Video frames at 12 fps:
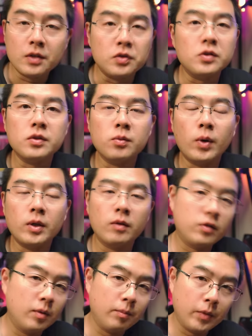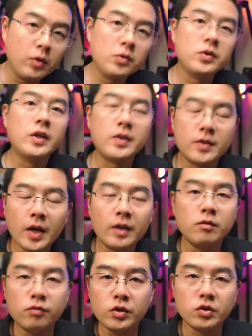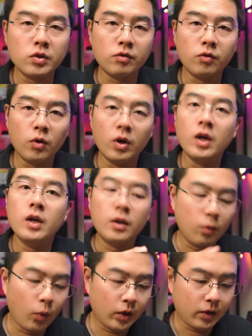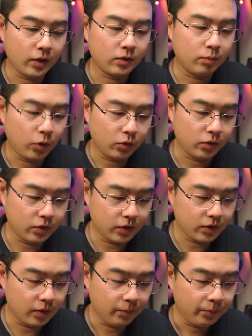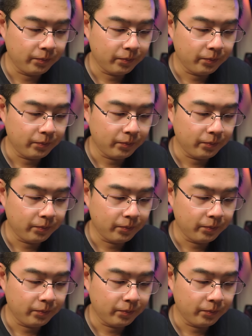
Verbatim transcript: This is one of the most exciting features for the One RS modular system.